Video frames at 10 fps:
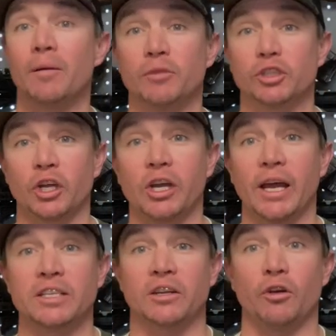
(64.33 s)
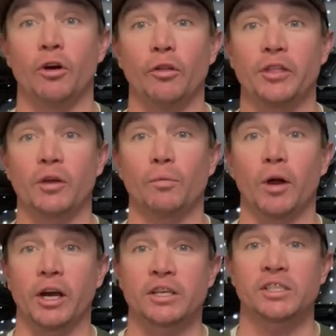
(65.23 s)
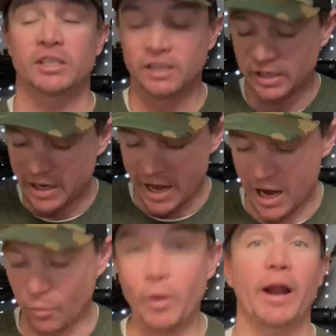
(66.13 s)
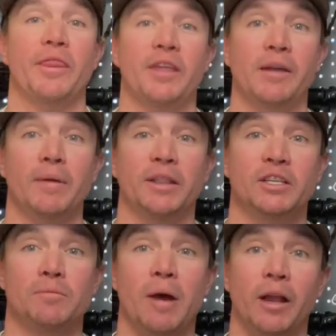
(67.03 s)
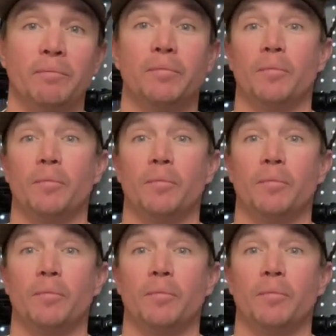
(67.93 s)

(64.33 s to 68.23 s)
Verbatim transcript: I'm gonna show you guys how the whole thing works and what I think about this belt.